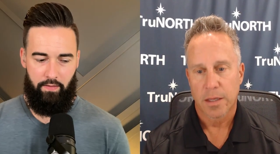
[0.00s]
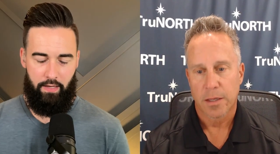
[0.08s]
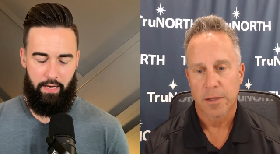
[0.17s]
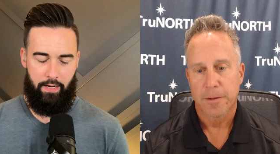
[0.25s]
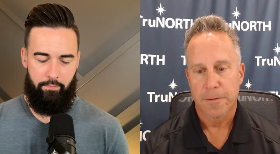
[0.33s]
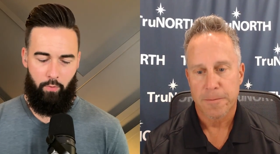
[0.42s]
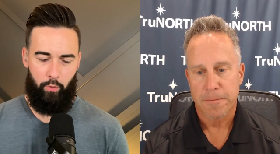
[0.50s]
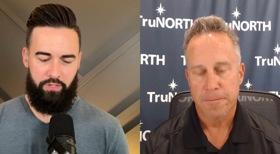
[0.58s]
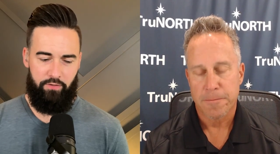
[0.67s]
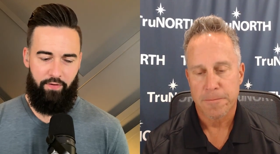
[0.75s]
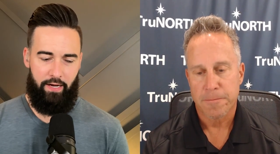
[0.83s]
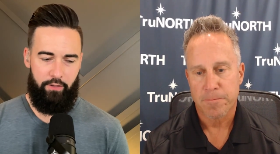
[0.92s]
Speaker 1: Um, what's
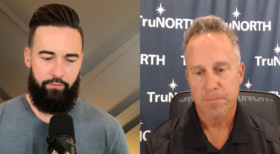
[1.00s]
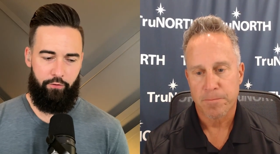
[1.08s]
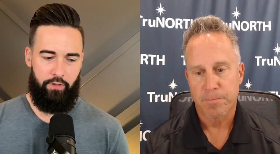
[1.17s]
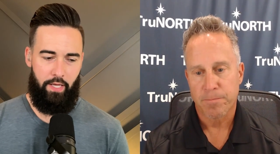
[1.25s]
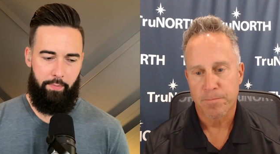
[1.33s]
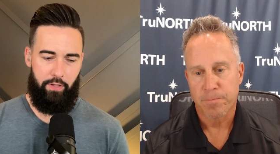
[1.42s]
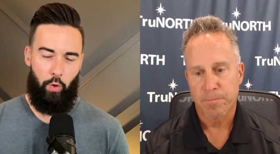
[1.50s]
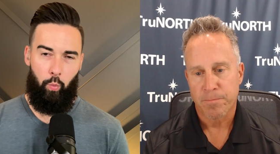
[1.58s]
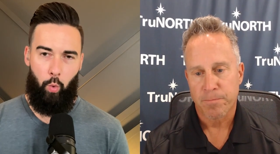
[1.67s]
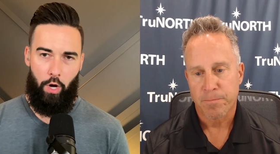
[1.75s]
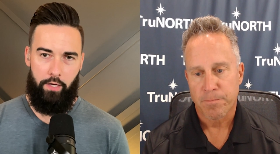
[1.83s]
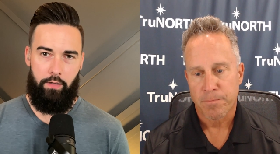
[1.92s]
the value for them in the
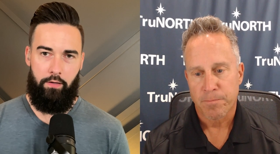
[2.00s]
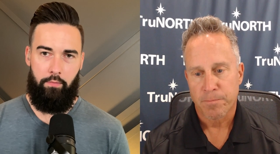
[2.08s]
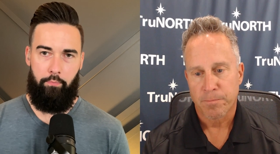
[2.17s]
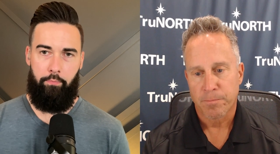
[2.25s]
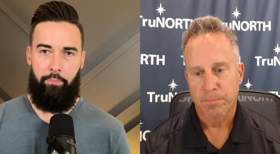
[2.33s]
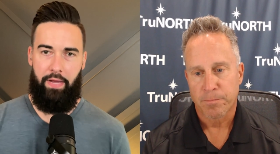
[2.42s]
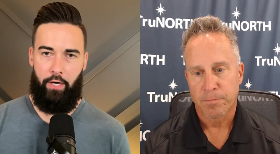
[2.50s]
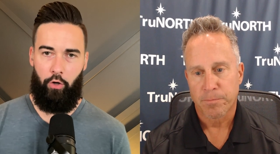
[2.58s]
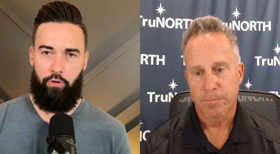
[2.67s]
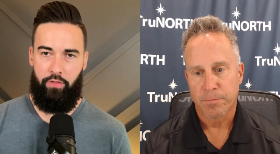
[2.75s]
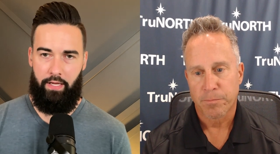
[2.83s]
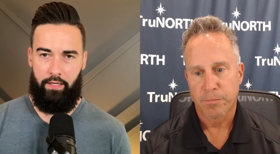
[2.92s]
one
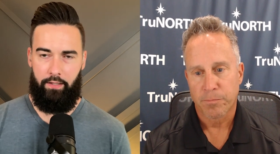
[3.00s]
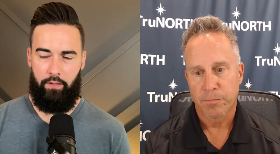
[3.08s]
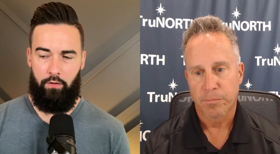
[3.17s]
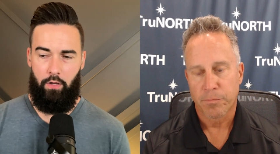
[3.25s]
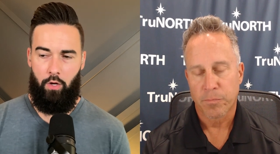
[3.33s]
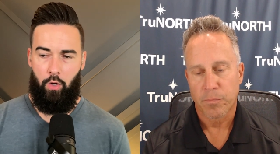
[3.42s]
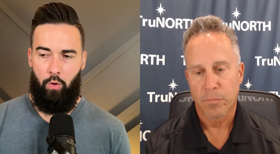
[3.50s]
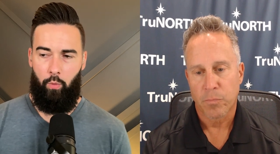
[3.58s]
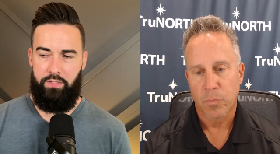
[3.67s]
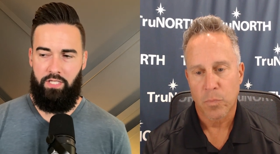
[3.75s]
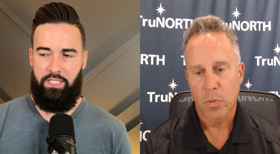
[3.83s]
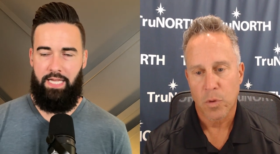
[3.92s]
bigger thing? Like,
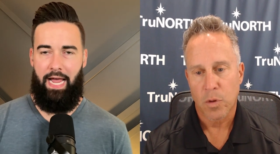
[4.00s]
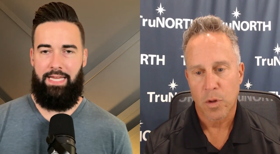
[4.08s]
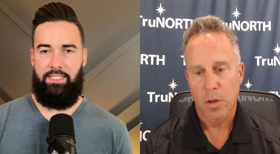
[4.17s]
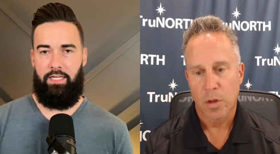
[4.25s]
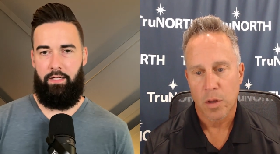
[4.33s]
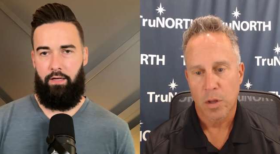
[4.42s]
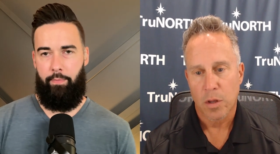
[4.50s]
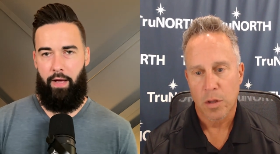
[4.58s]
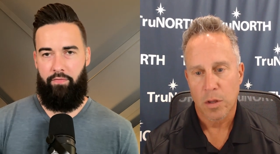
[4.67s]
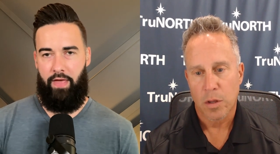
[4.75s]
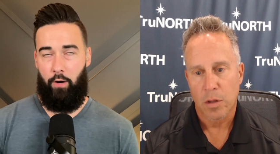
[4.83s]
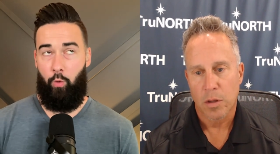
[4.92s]
what's enticing
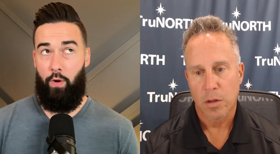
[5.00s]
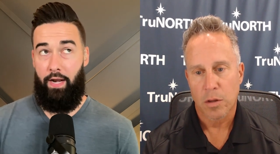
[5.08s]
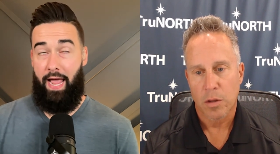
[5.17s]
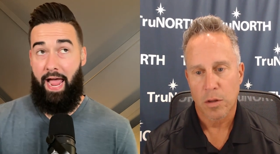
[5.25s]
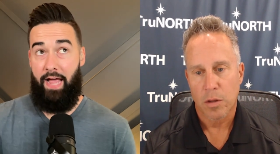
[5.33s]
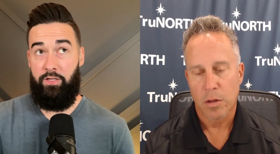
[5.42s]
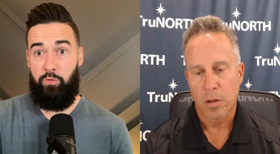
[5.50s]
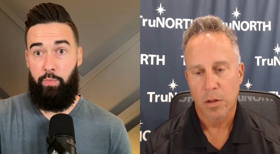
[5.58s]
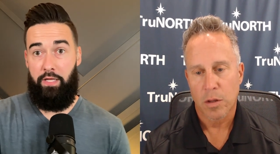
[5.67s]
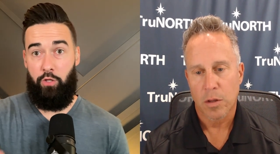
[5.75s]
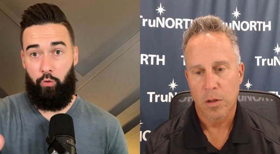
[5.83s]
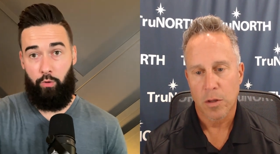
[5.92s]
about that, or what has
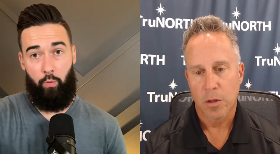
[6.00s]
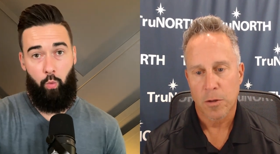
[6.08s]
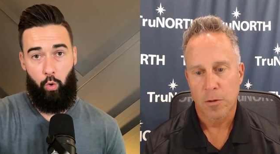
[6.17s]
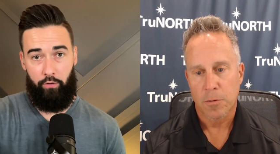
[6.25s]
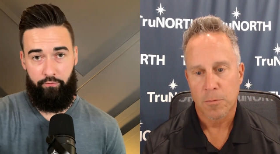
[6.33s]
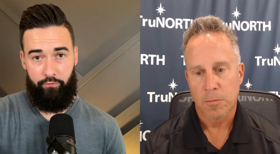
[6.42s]
been the reward